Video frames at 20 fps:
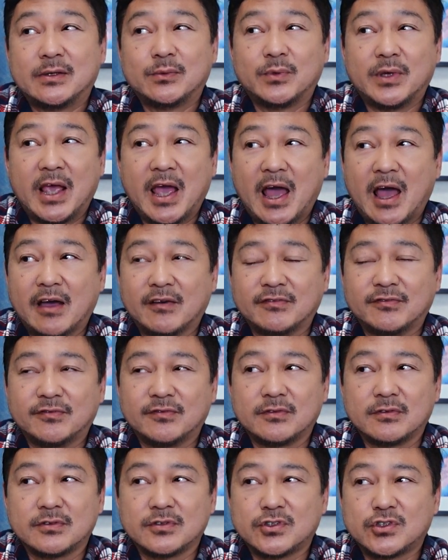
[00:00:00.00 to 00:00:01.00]
We have
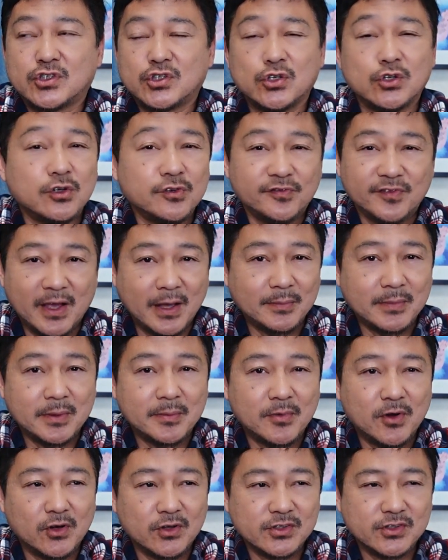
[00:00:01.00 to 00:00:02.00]
2 Family
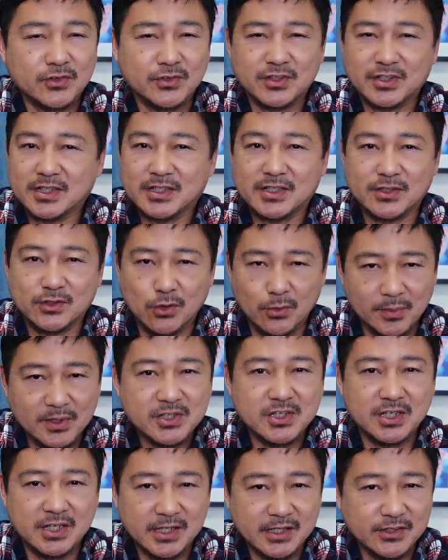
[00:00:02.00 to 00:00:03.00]
Marts, so it's just so
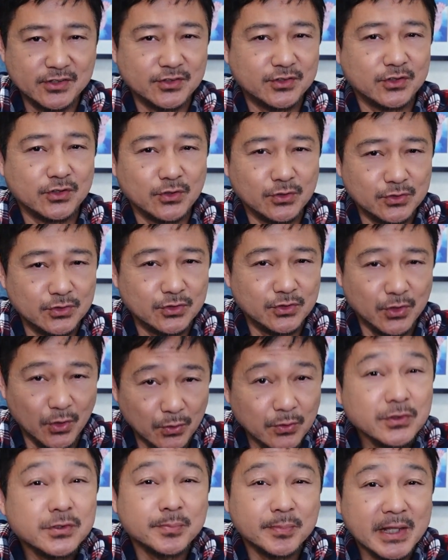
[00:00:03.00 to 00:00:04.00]
much easier to go to
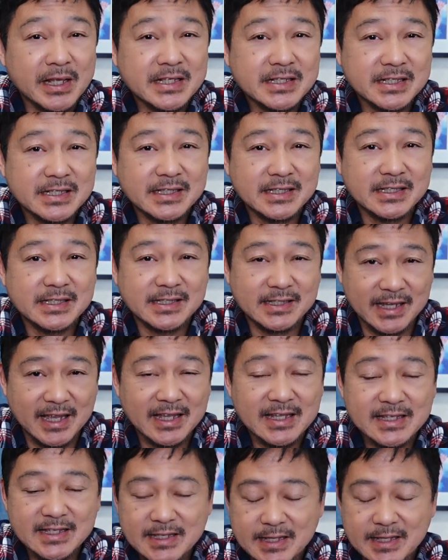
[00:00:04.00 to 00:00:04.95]
those places instead.